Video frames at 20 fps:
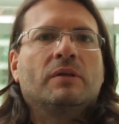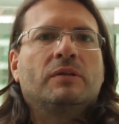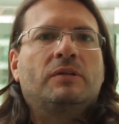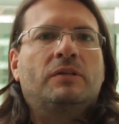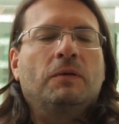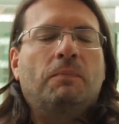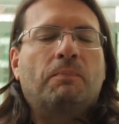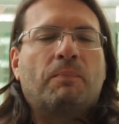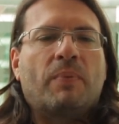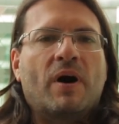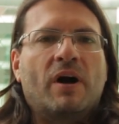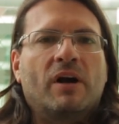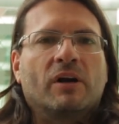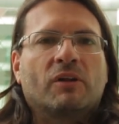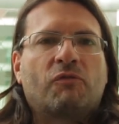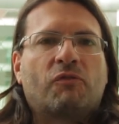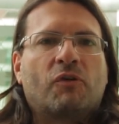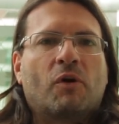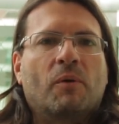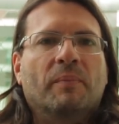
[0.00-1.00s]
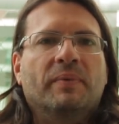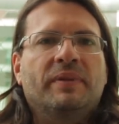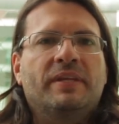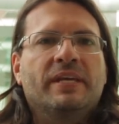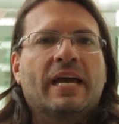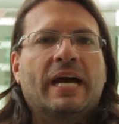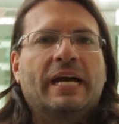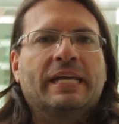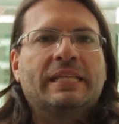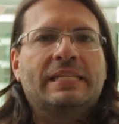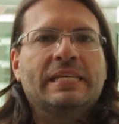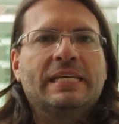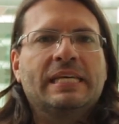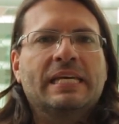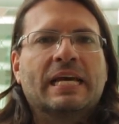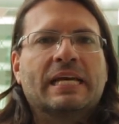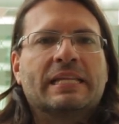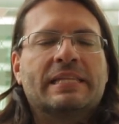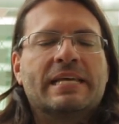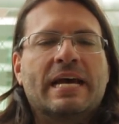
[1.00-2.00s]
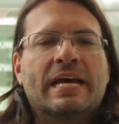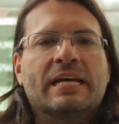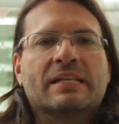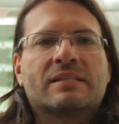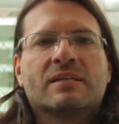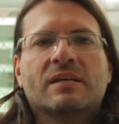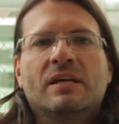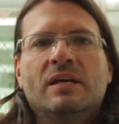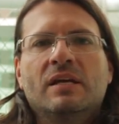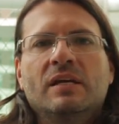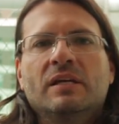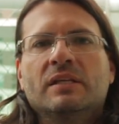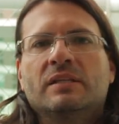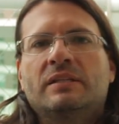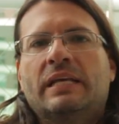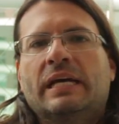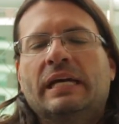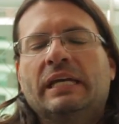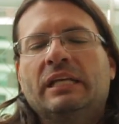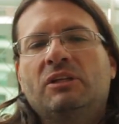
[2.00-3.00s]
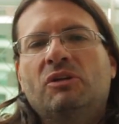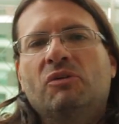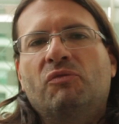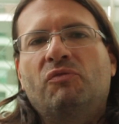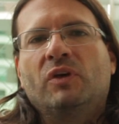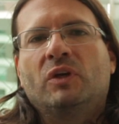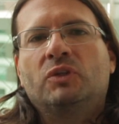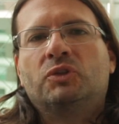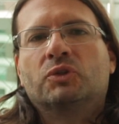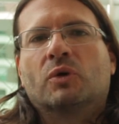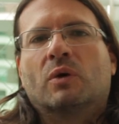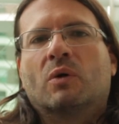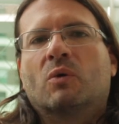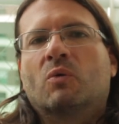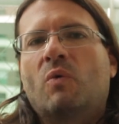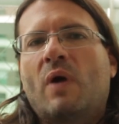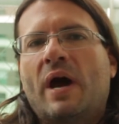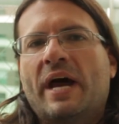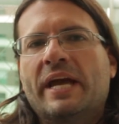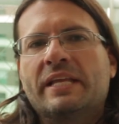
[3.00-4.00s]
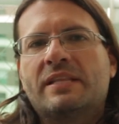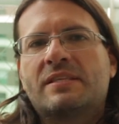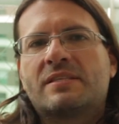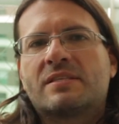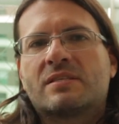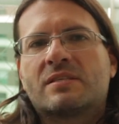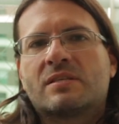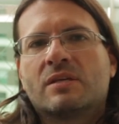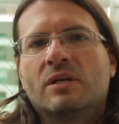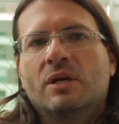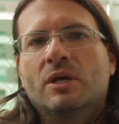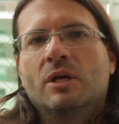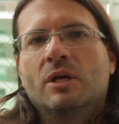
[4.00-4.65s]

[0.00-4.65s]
depart from the idea that the individual rights